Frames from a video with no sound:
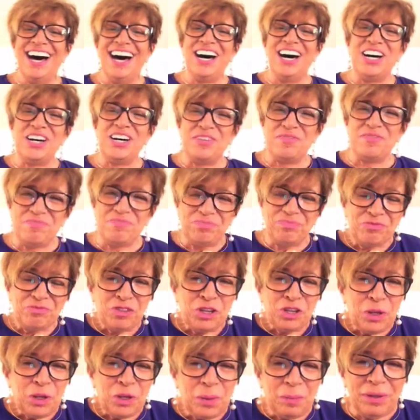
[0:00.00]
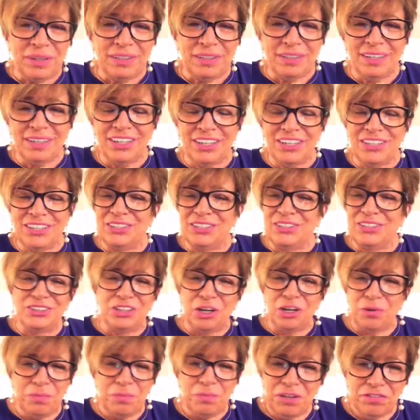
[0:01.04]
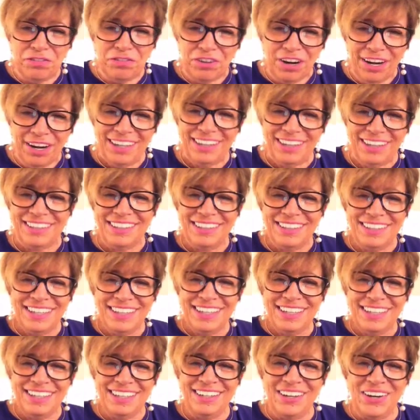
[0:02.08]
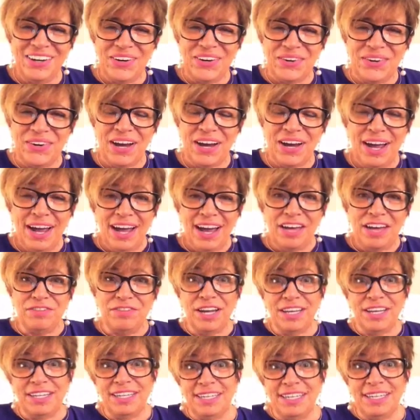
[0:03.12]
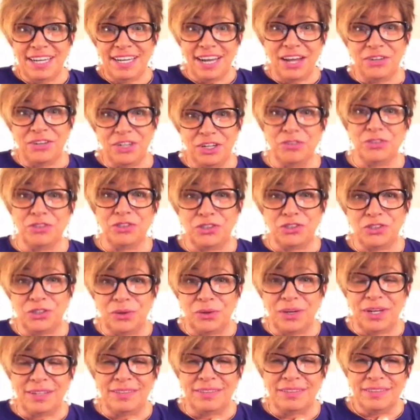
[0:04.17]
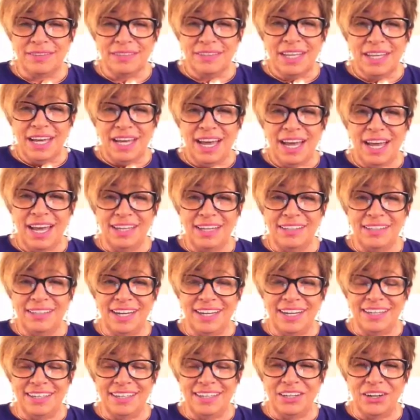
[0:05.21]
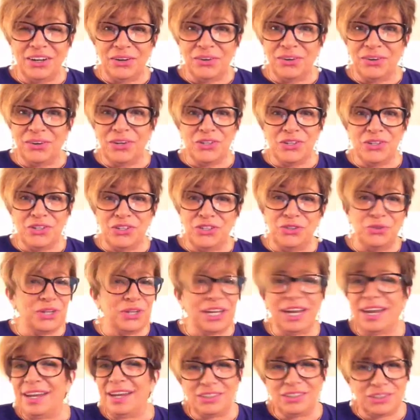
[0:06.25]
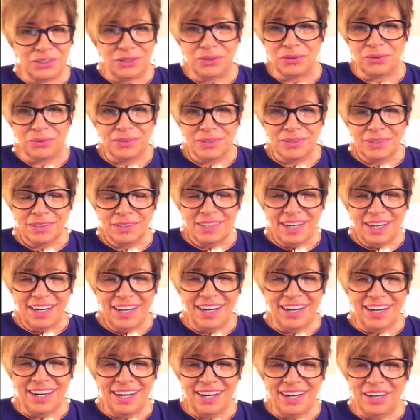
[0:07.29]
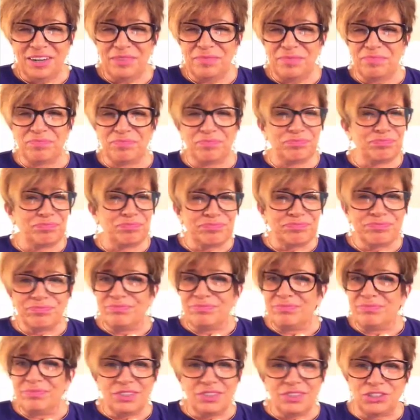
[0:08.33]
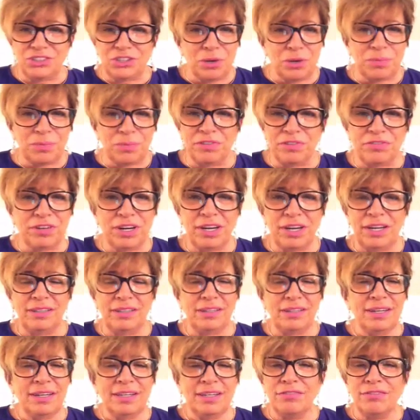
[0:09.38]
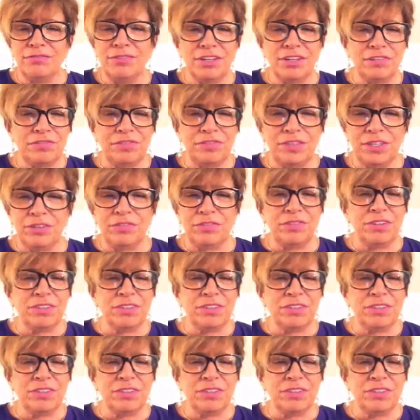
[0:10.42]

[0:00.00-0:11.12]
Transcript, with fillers: um, but don't be afraid. You know, if I can get out here and do it, and you know, you can too. Um, just don't be afraid. Get rid of fear.